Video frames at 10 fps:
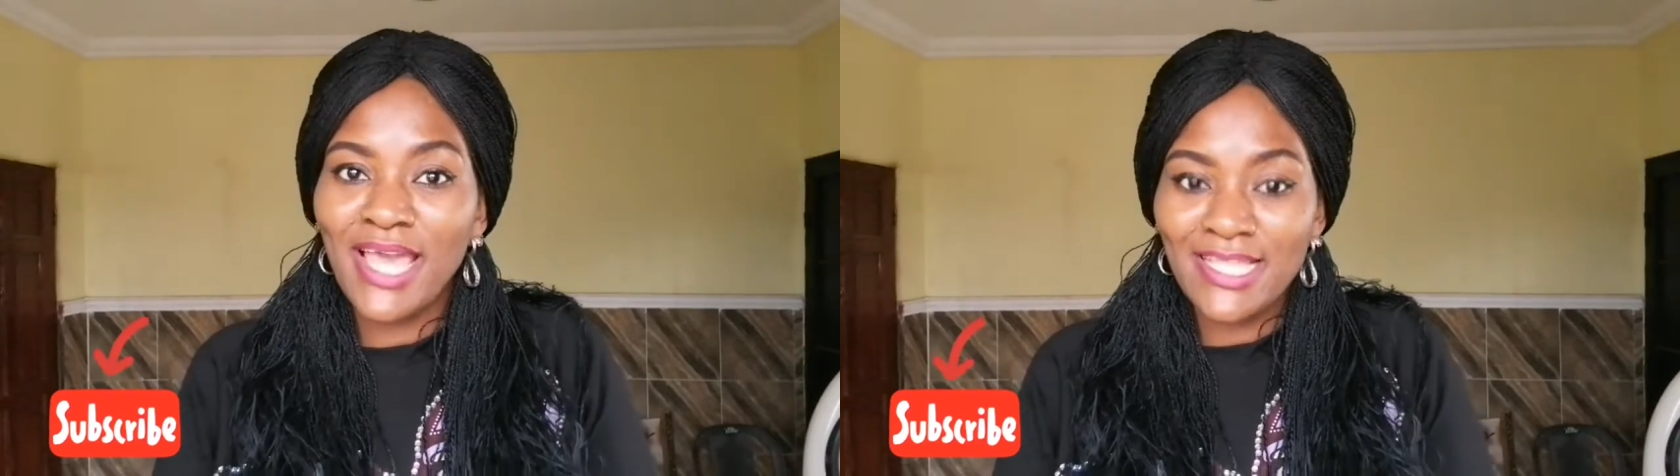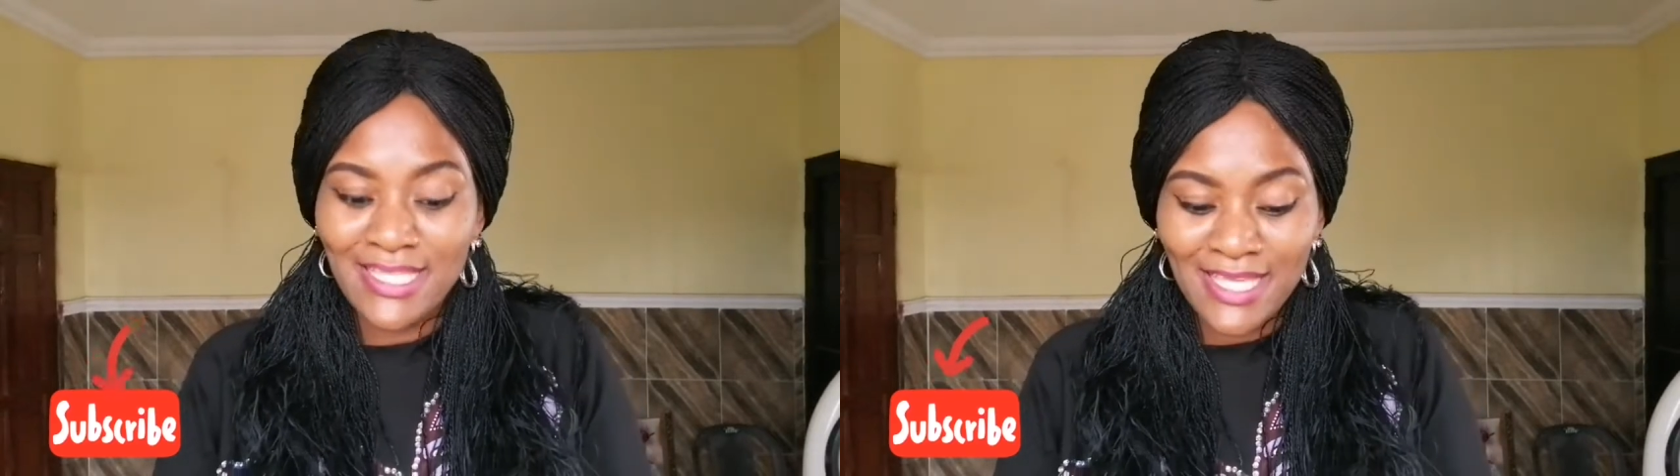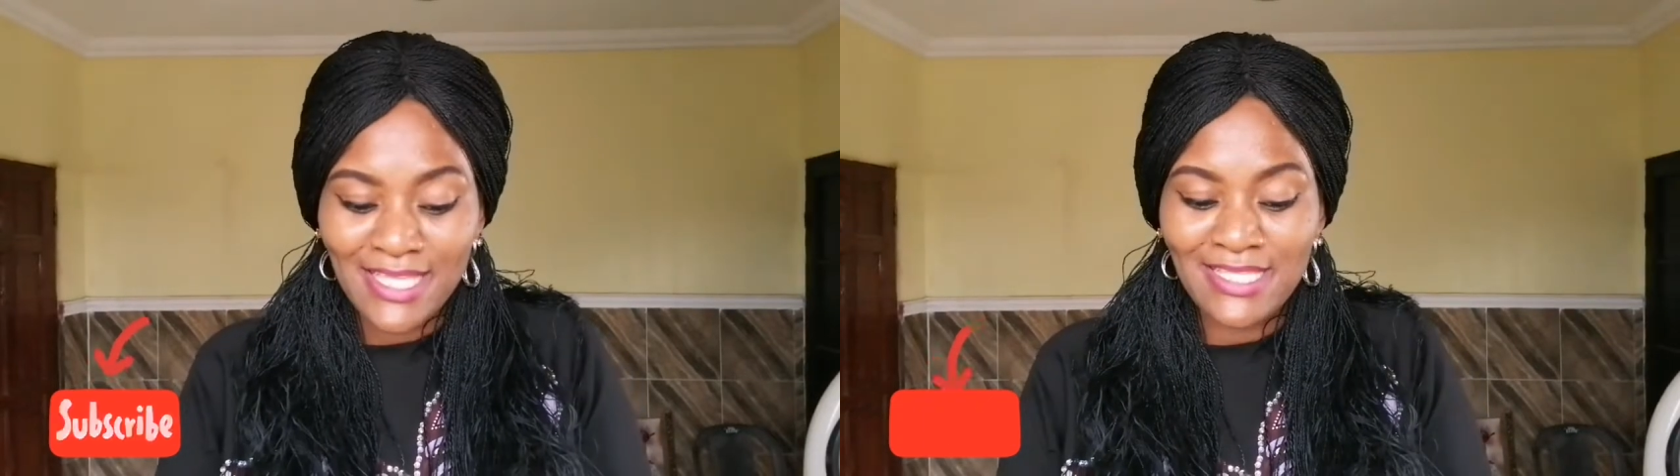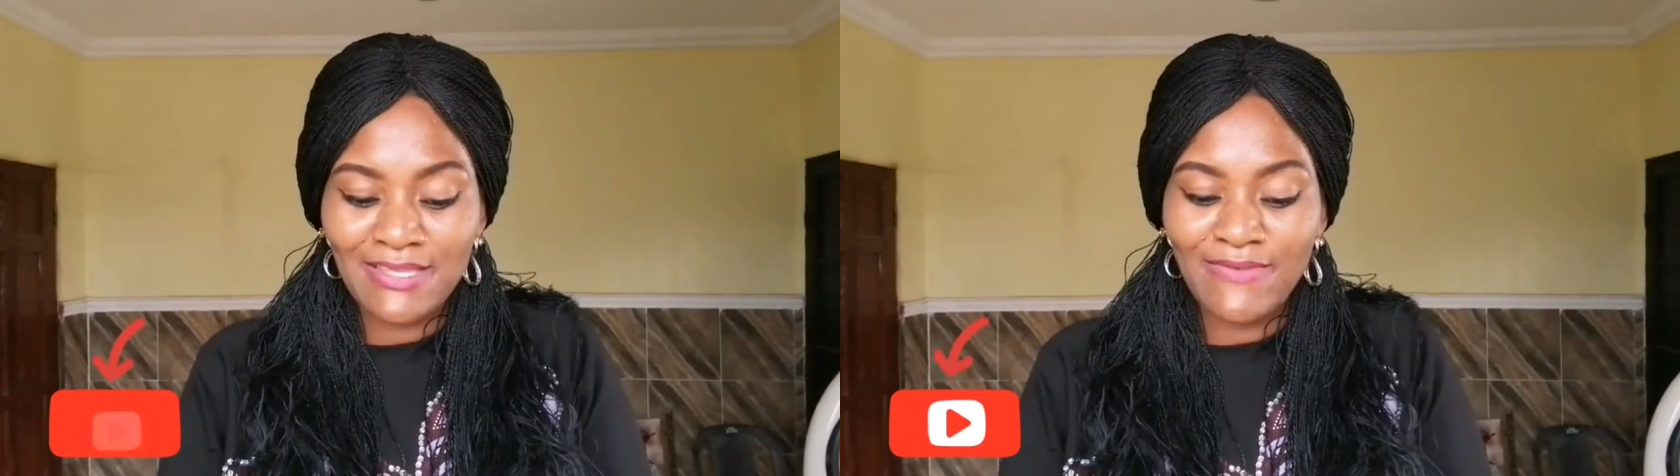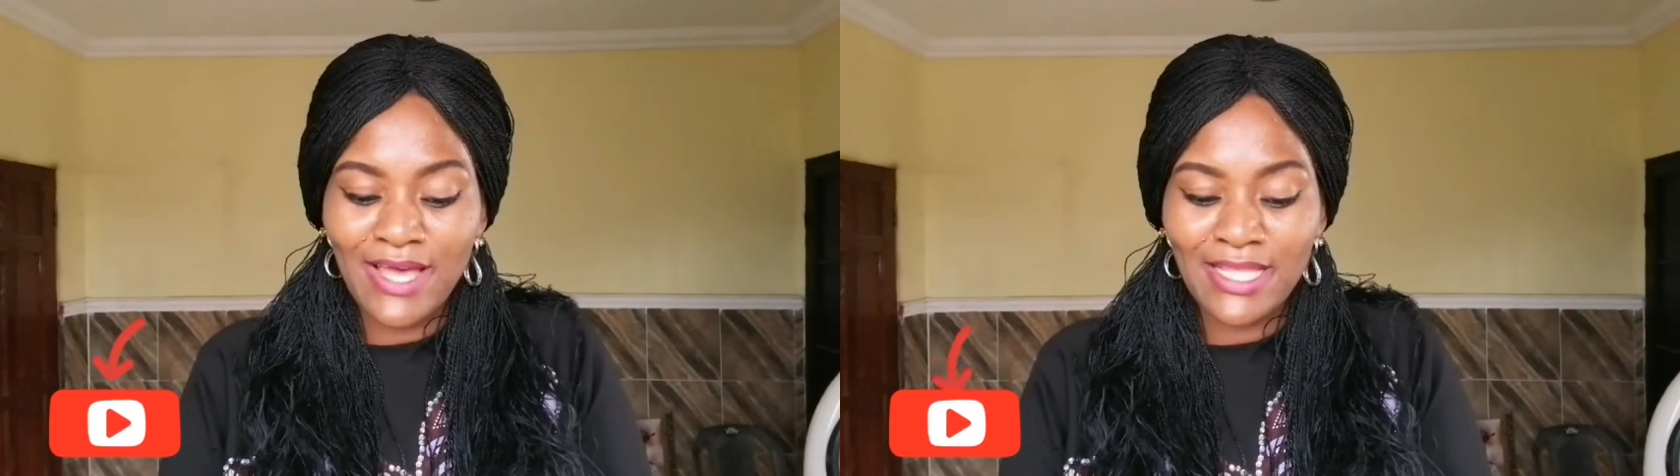
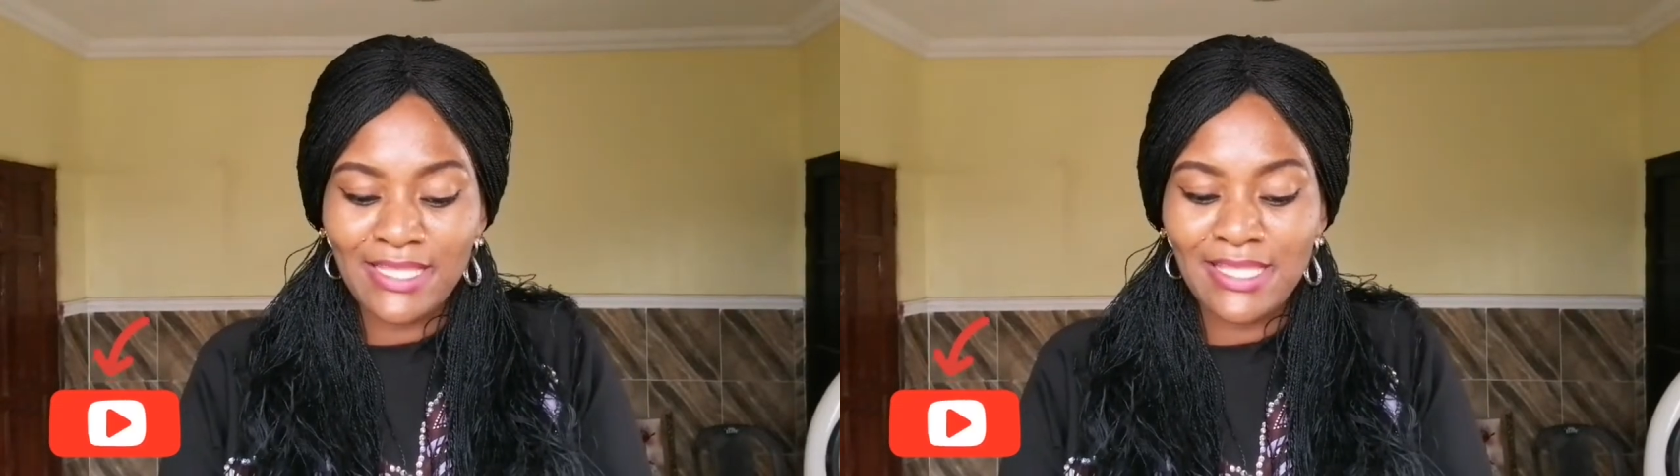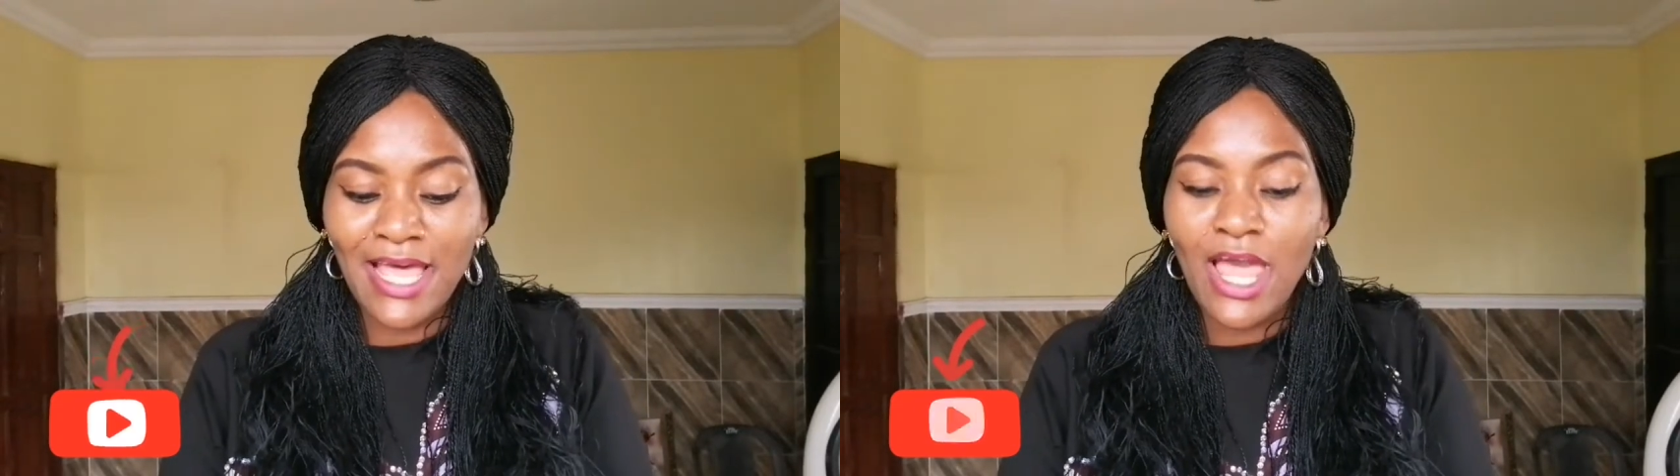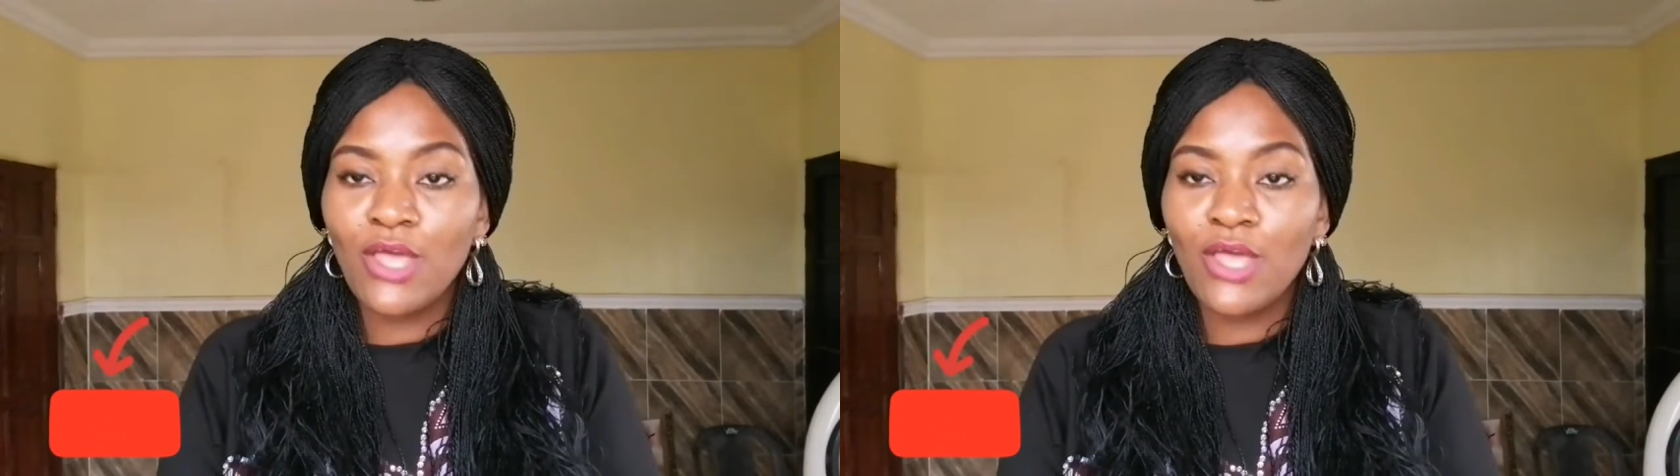educative and